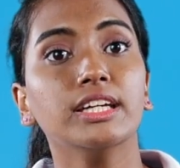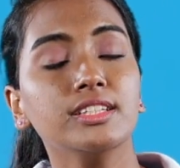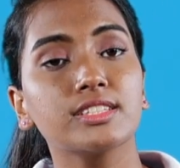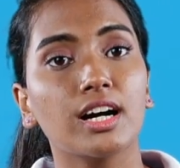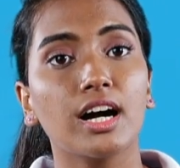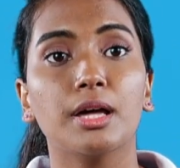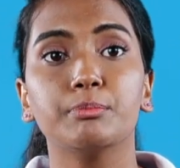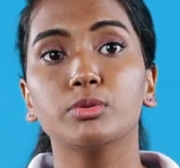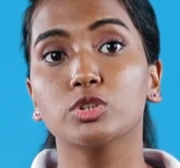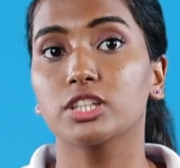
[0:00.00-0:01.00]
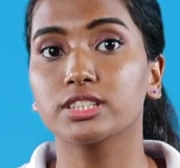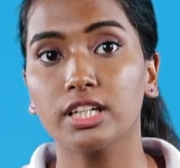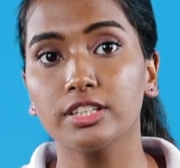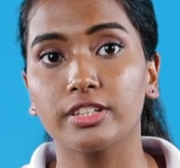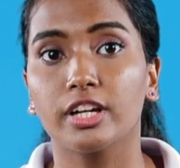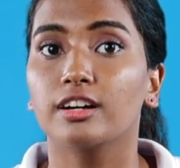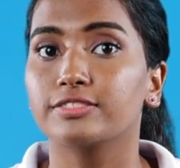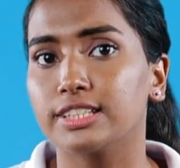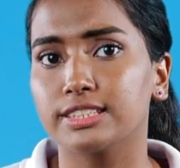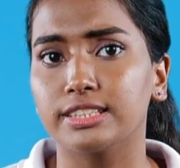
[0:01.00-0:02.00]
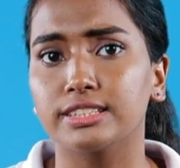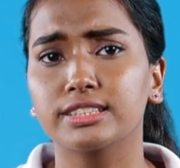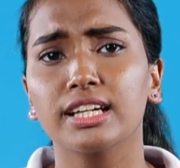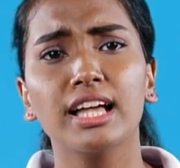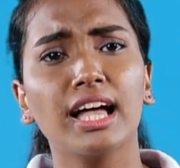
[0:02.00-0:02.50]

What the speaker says: India and Pooja's country of residence.